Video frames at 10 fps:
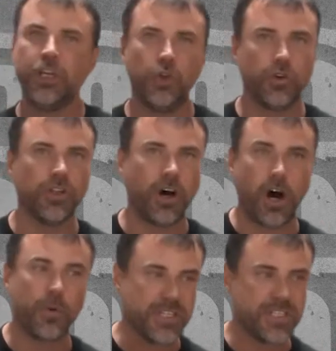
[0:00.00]
you can
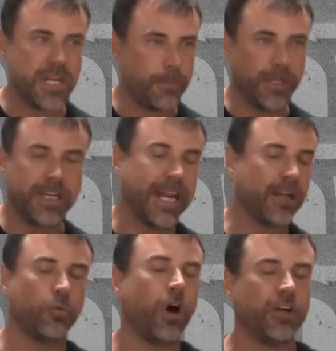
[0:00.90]
always step in and
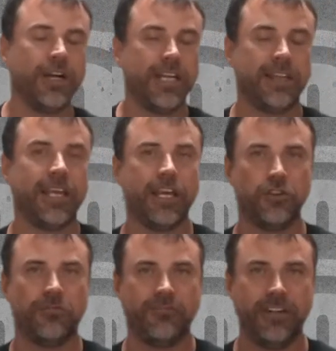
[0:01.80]
hand water anything
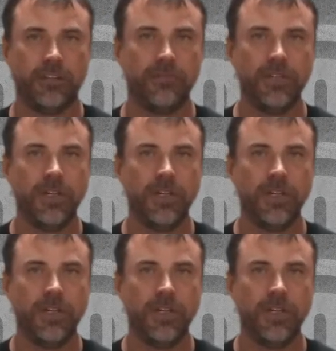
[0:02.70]
as you feel.